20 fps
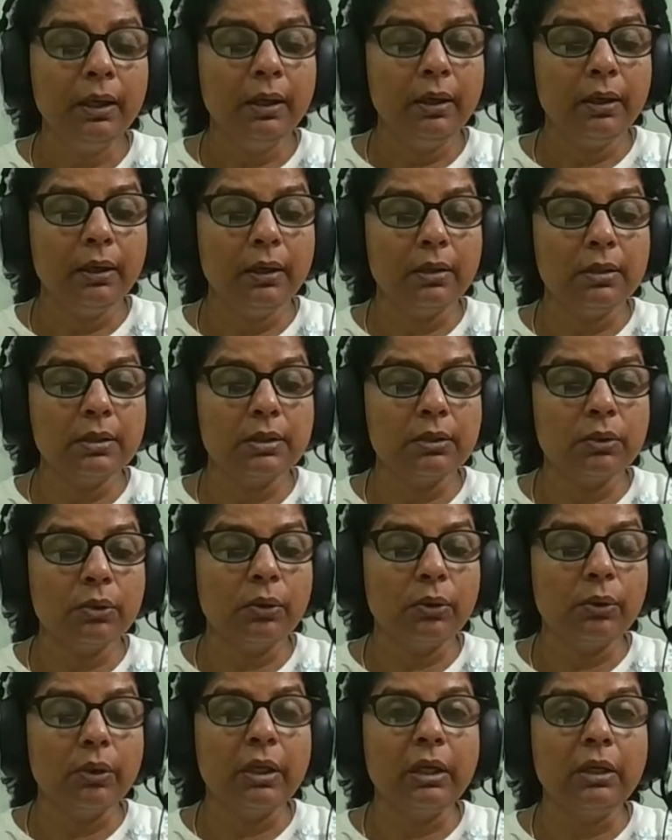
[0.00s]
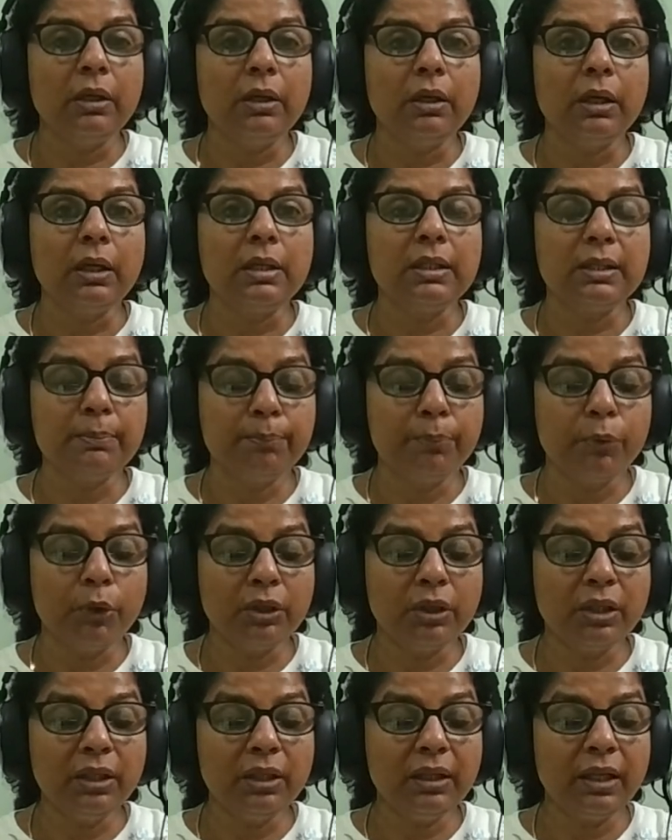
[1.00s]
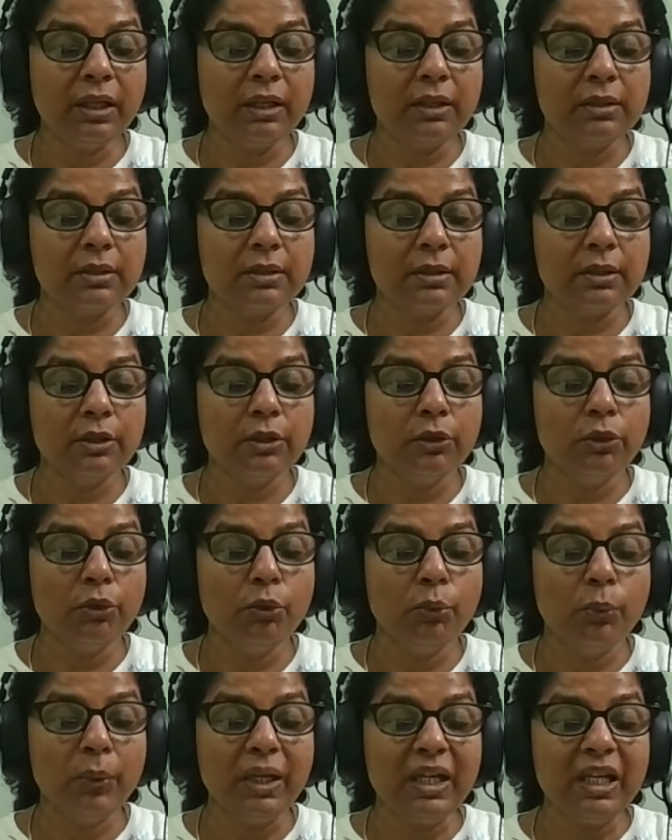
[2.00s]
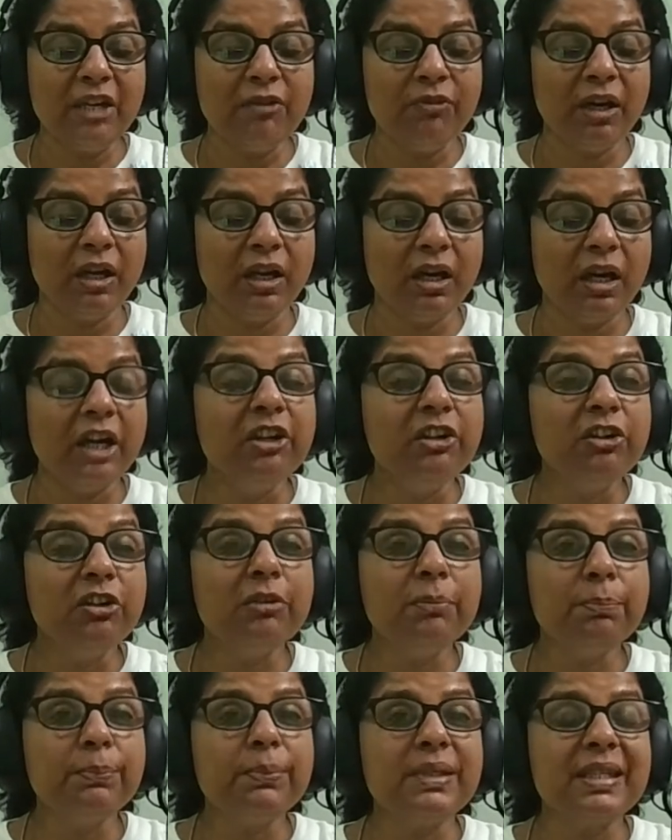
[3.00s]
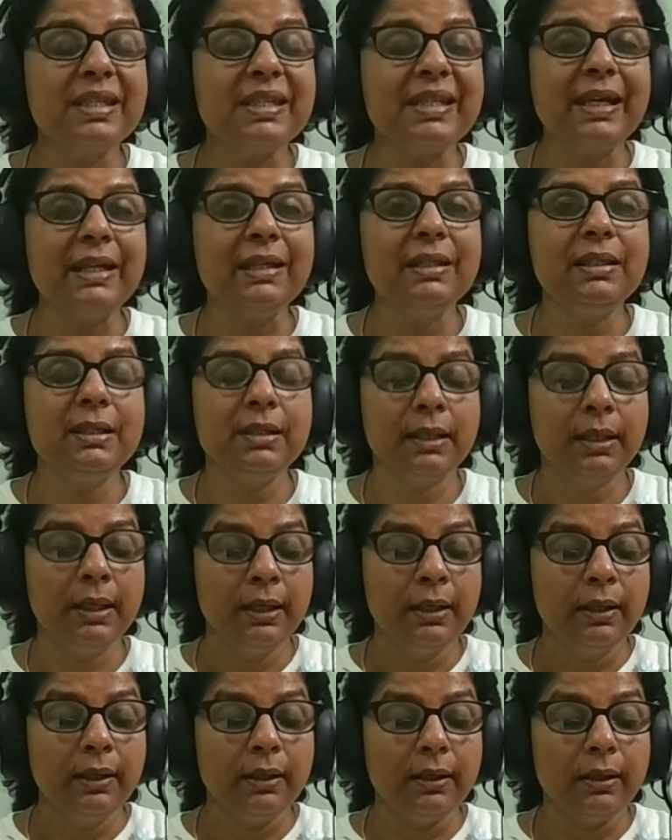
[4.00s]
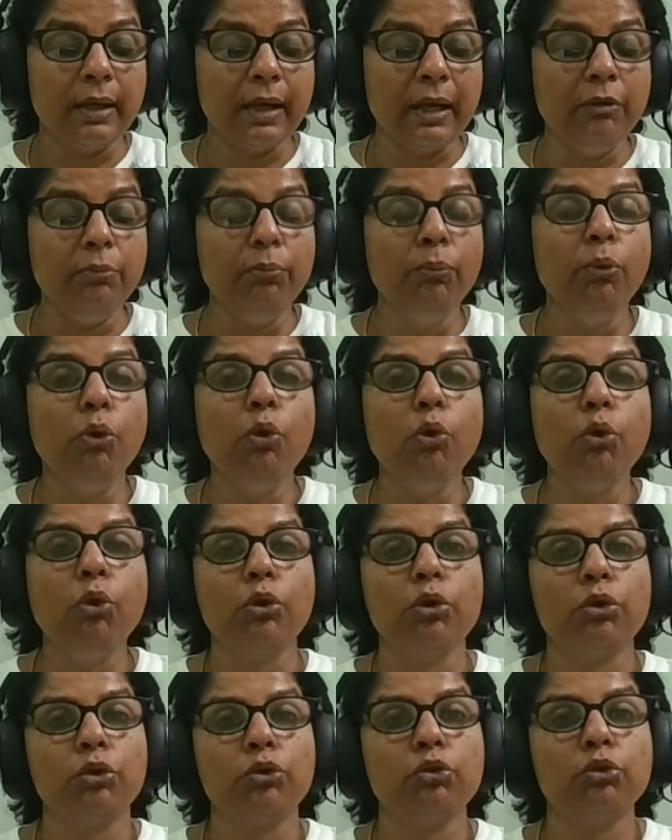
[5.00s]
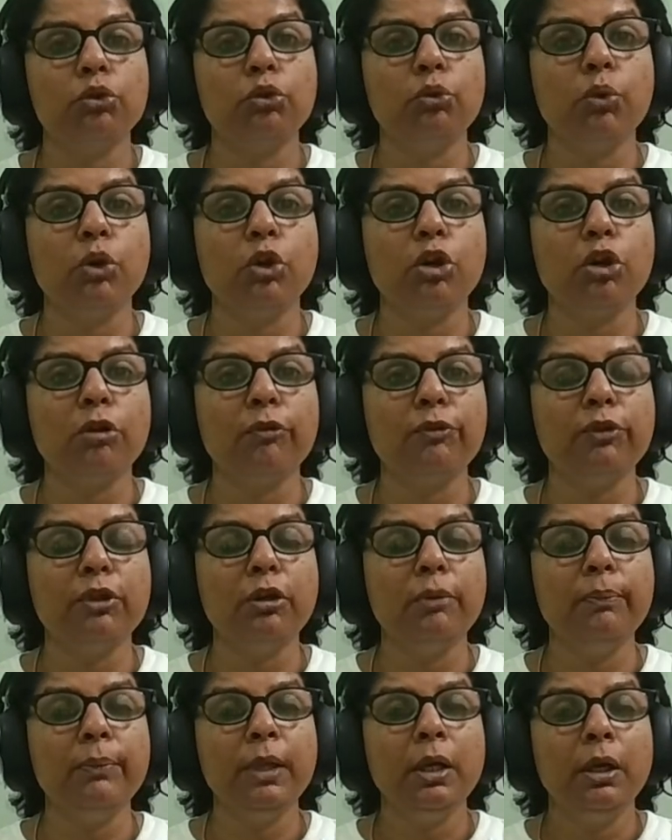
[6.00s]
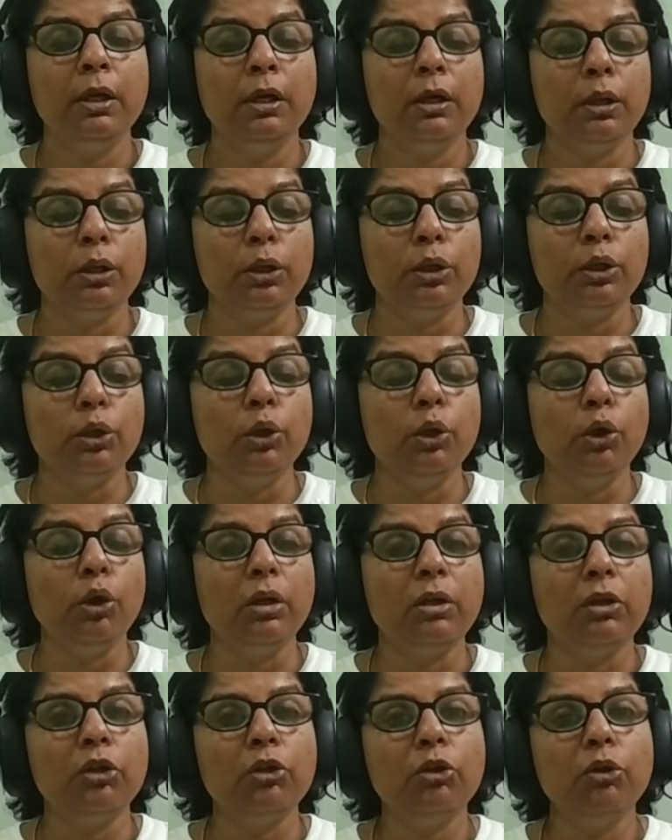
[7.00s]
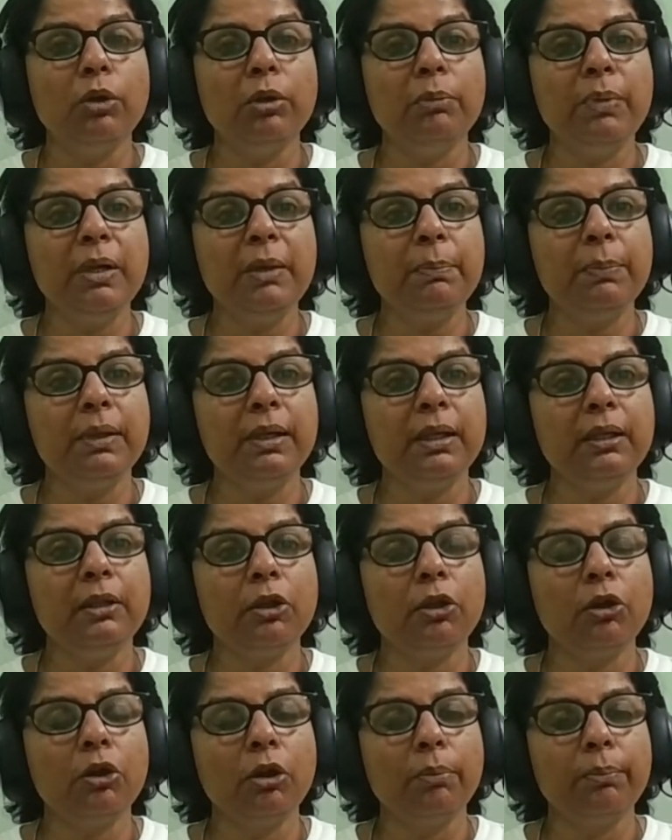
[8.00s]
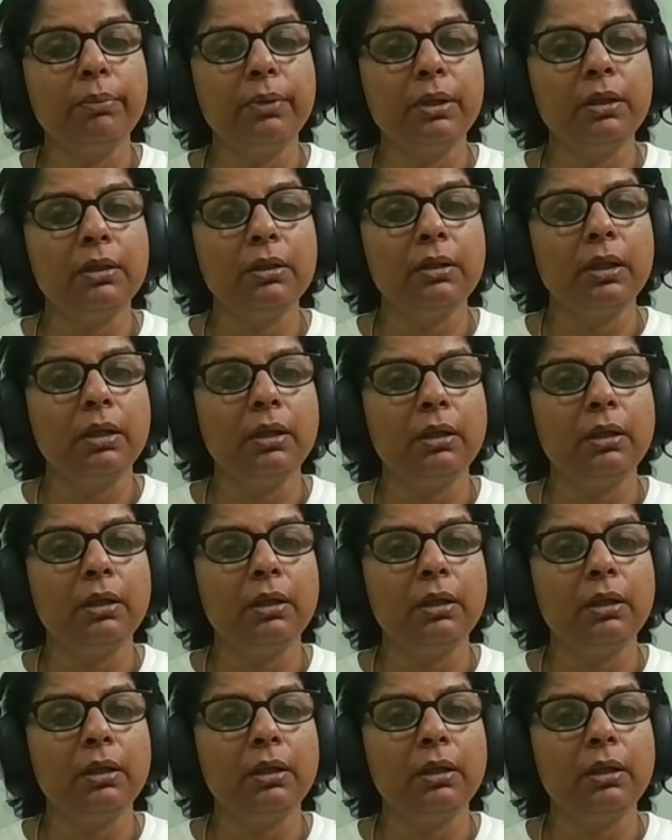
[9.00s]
Uh, so yeah, it's important that, you know, we give our 100% uh, and more to the work of the uh, Lord. You know, in people in the corporate in